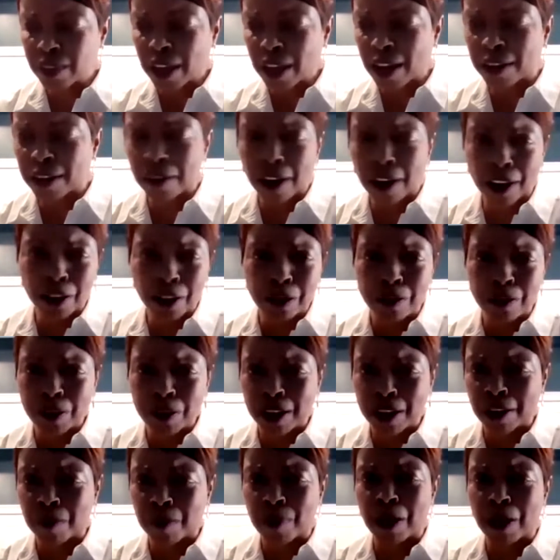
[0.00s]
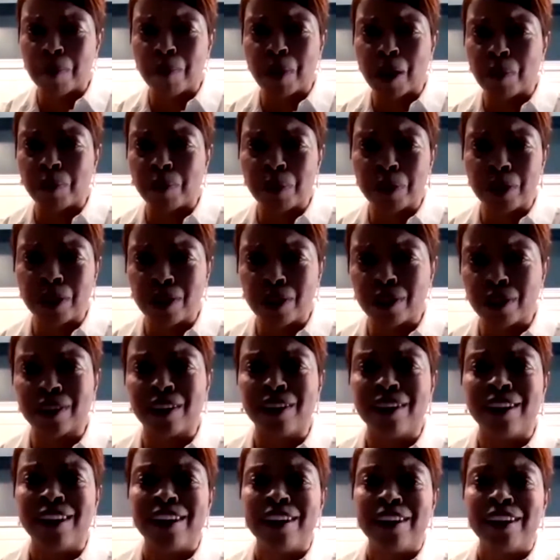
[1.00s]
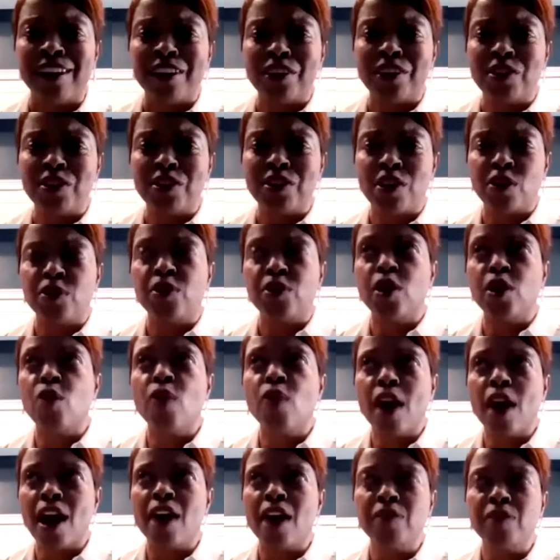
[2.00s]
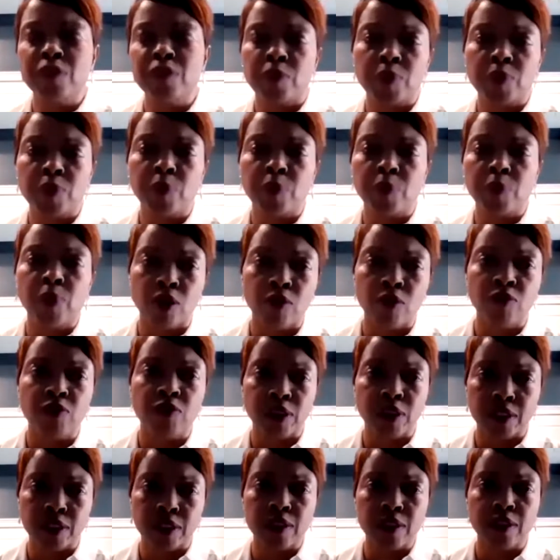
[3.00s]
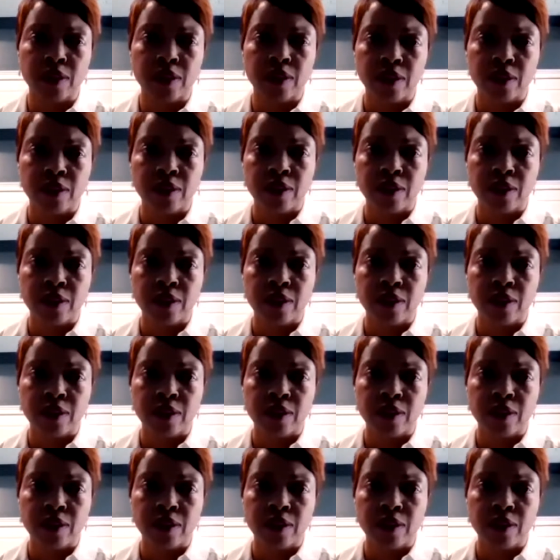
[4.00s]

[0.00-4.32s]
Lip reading: And like you said about my book, you don't have to be perfect.